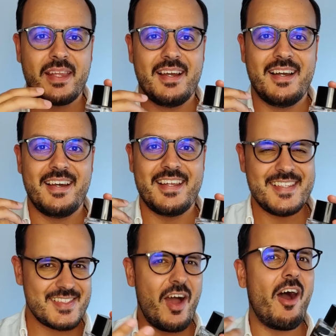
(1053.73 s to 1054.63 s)

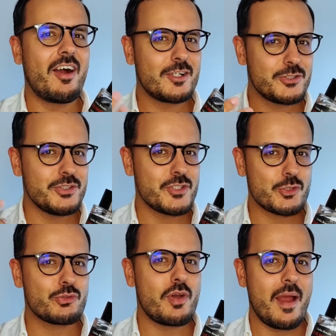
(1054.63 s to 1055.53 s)
and it's hard to
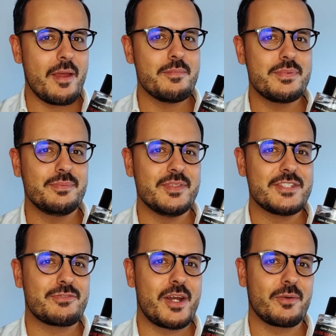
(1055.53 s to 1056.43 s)
describe
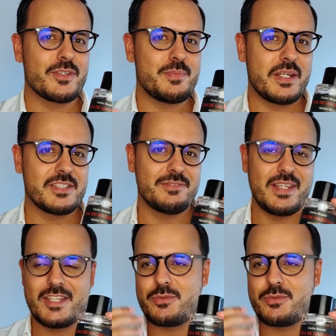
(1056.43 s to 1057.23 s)
this fragrance because of that.